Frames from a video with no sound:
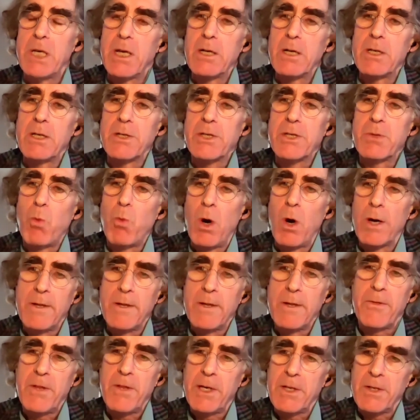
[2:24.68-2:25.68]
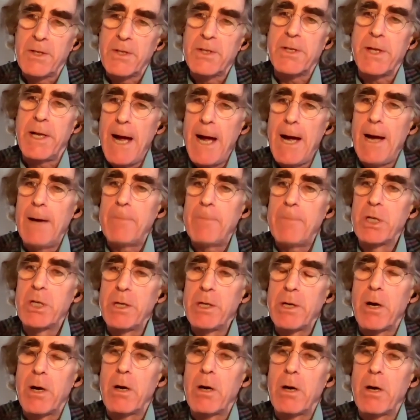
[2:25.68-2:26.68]
Because one of the things that
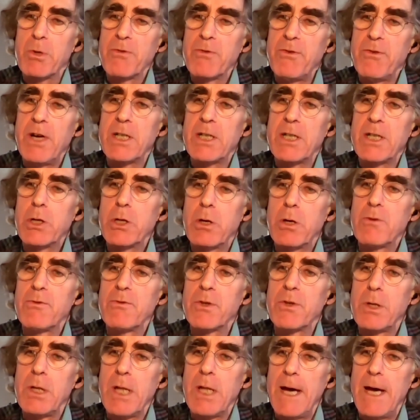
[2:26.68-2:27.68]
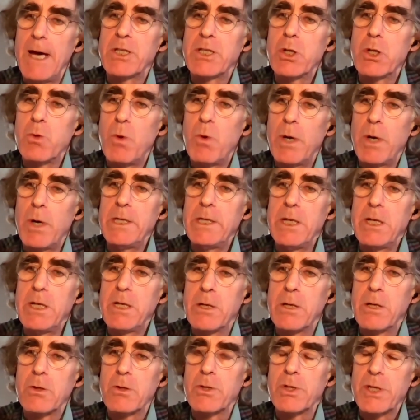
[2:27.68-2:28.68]
happened in our profession over the last 20
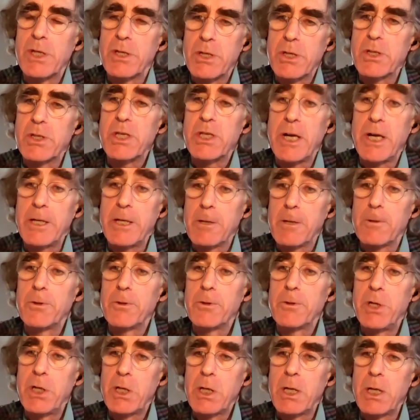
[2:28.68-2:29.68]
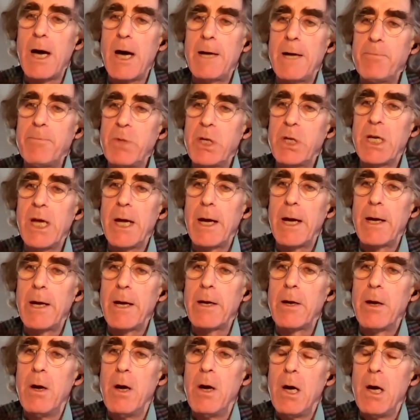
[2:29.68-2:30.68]
years as a secular decline
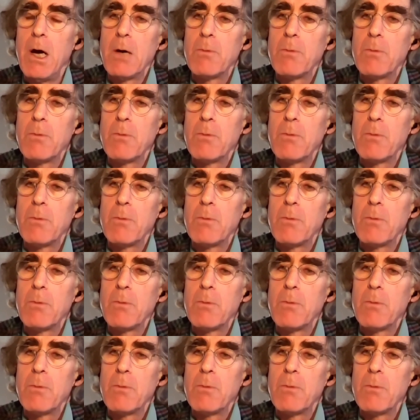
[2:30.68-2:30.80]
began